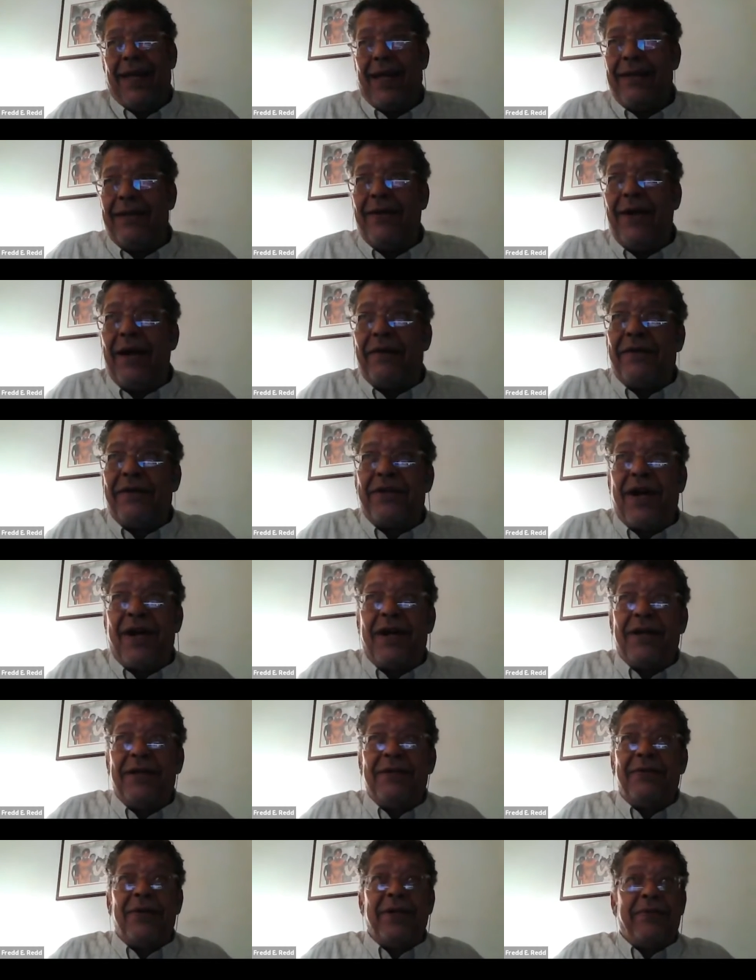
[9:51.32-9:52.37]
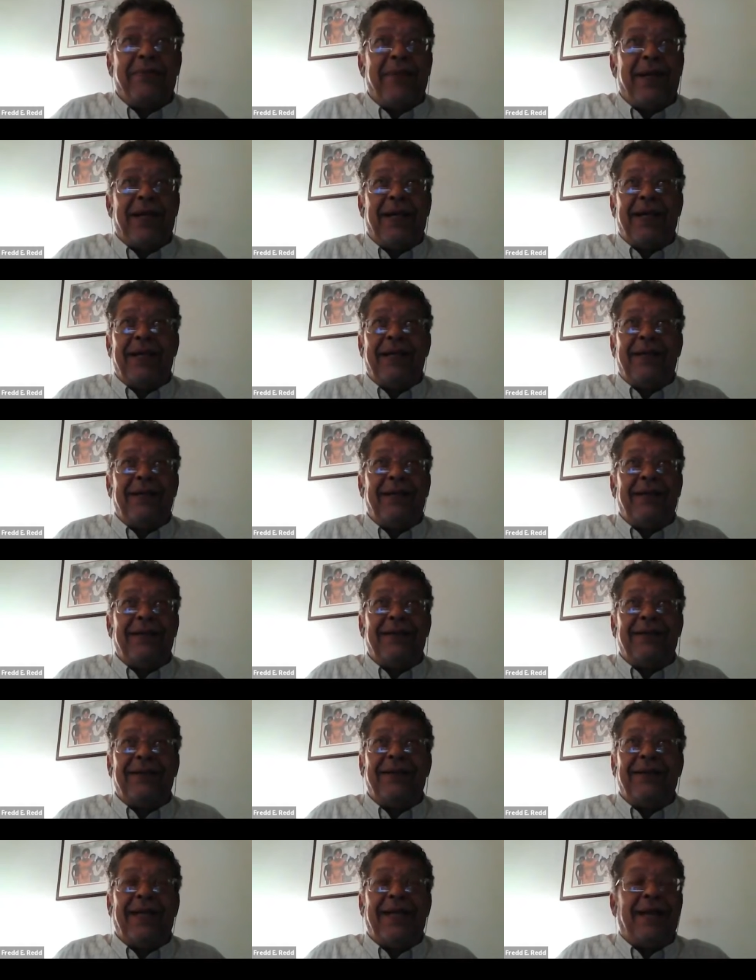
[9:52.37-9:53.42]
after talking with my,
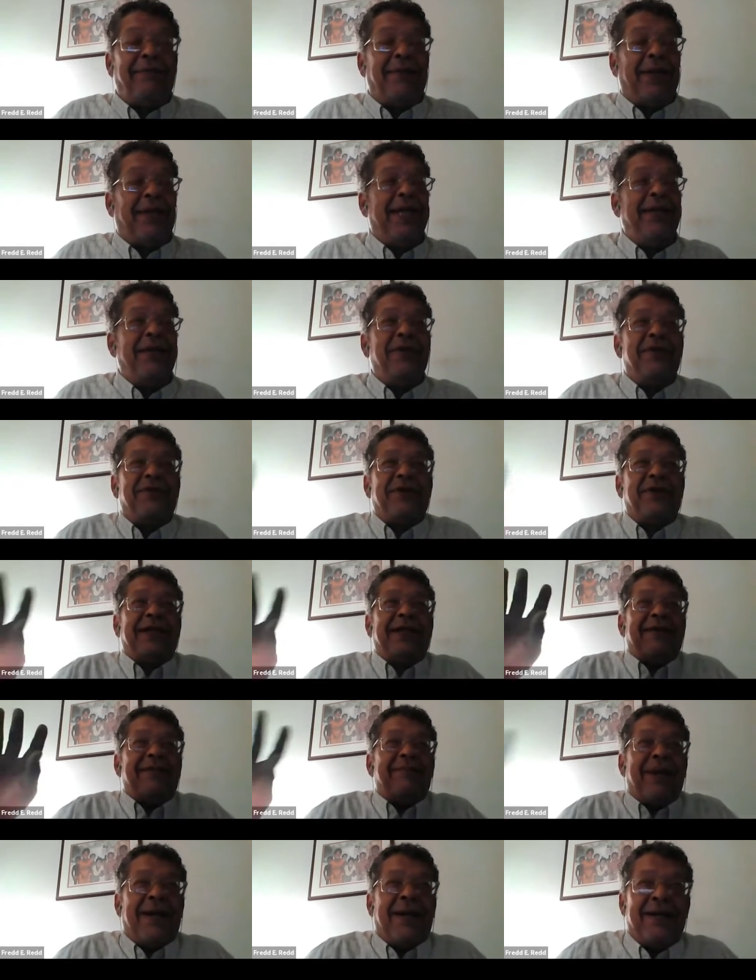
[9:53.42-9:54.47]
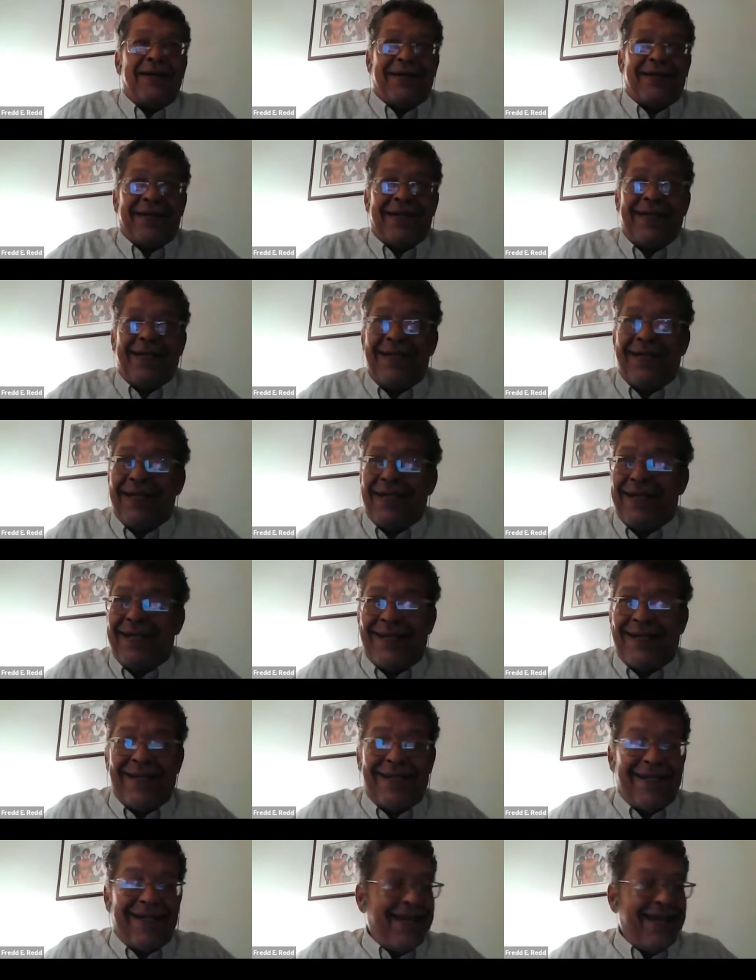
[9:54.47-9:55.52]
he was really embarrassed that he did
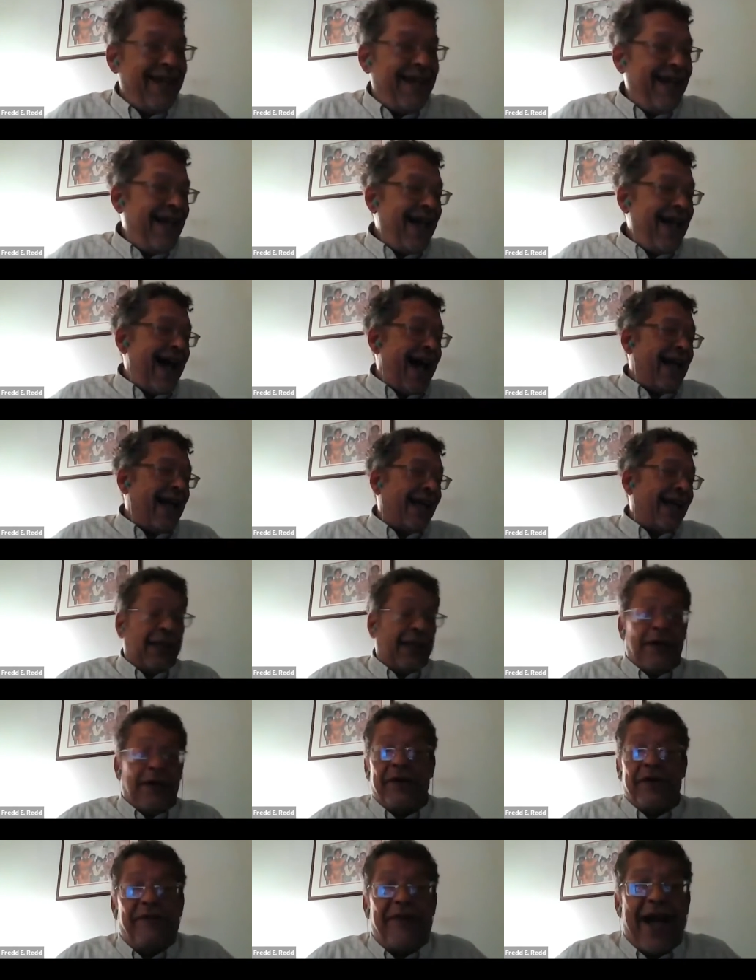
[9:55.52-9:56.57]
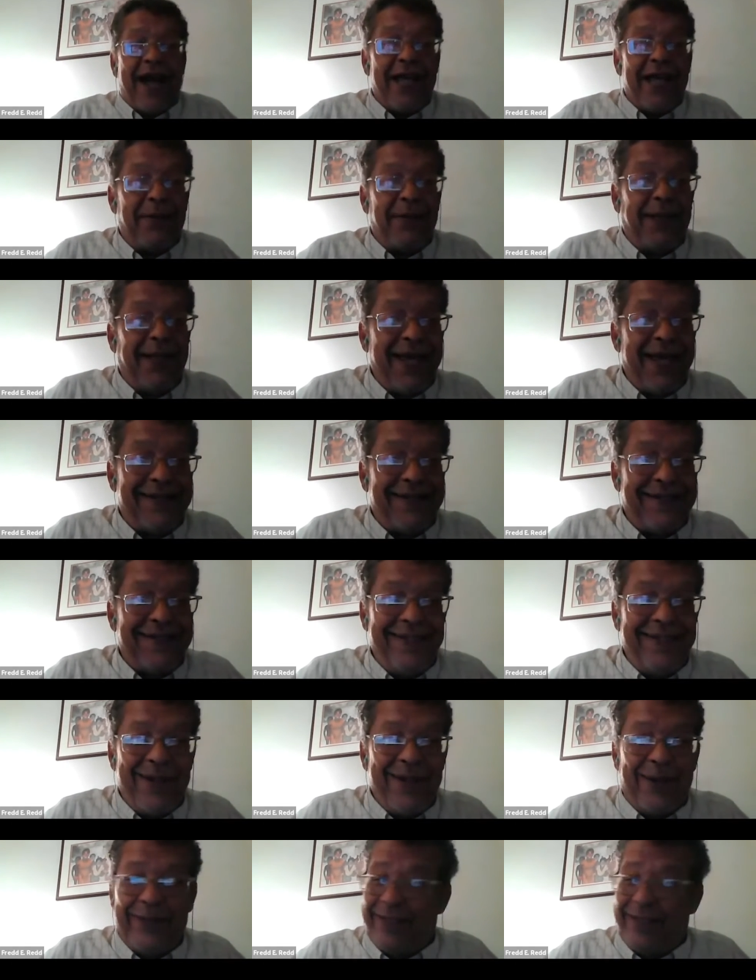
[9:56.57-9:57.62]
it, and I learned a valuable lesson.
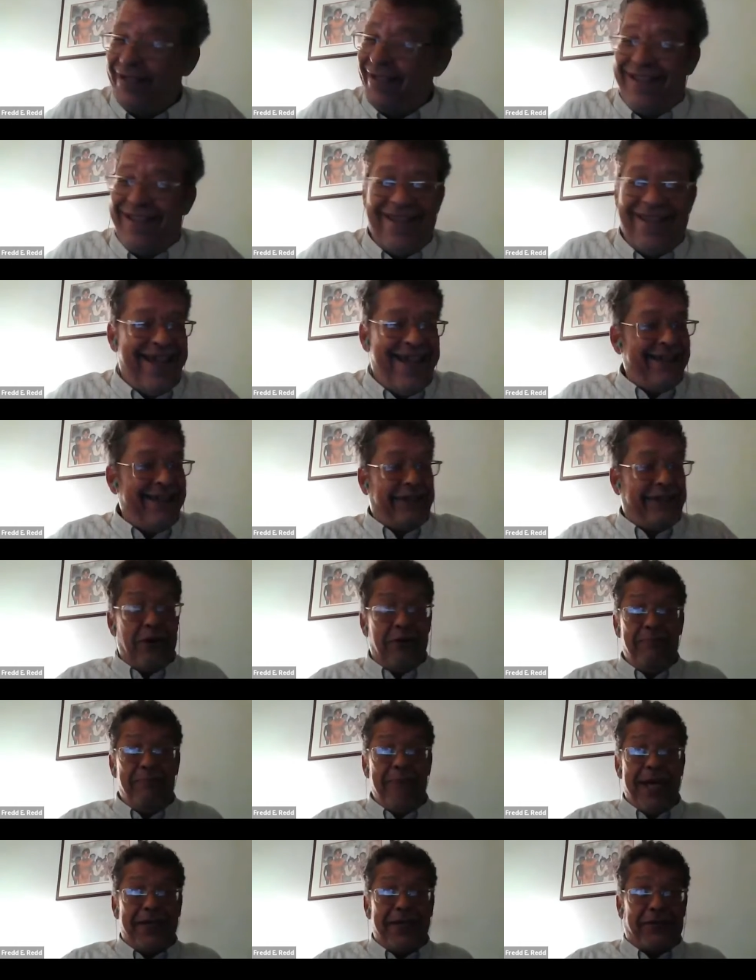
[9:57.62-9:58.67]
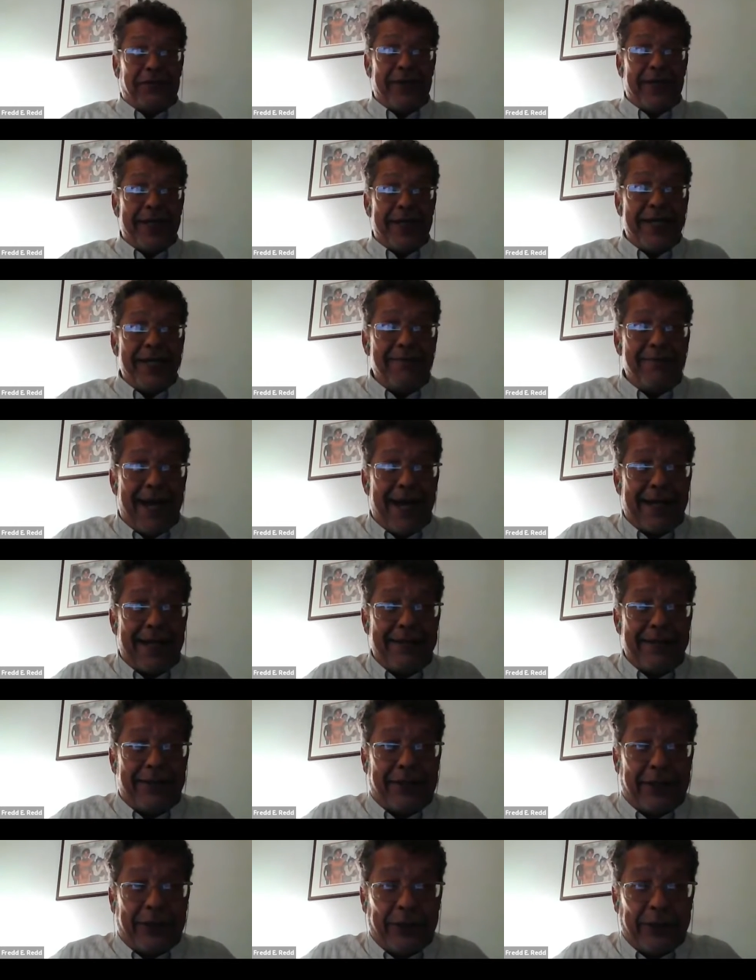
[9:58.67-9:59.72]
You don't mess with
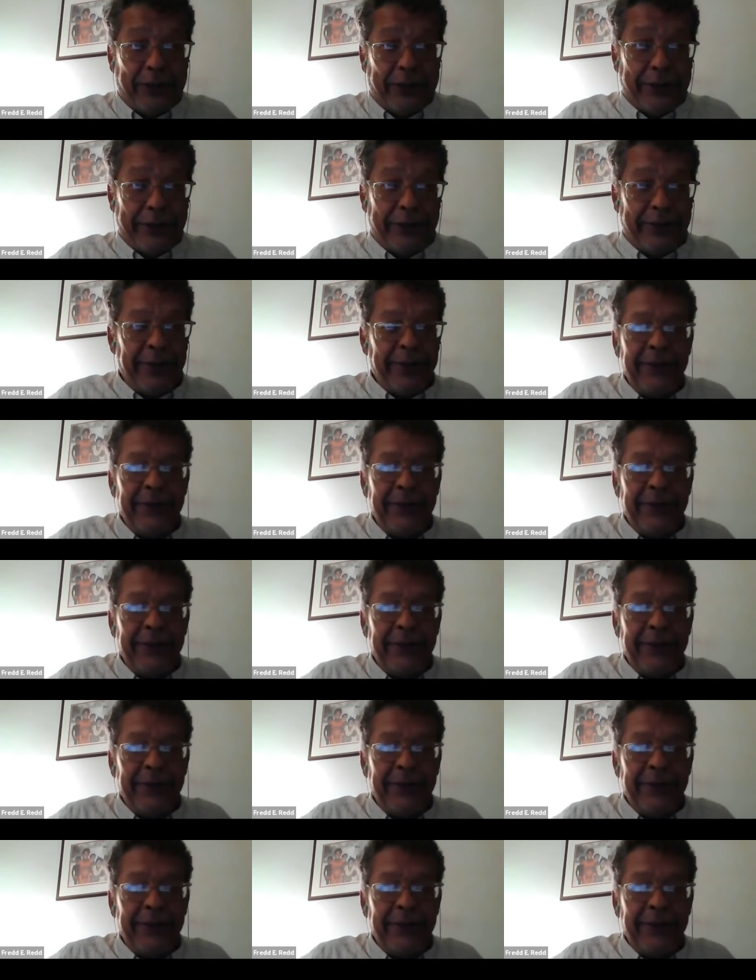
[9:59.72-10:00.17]
anybody's cooler.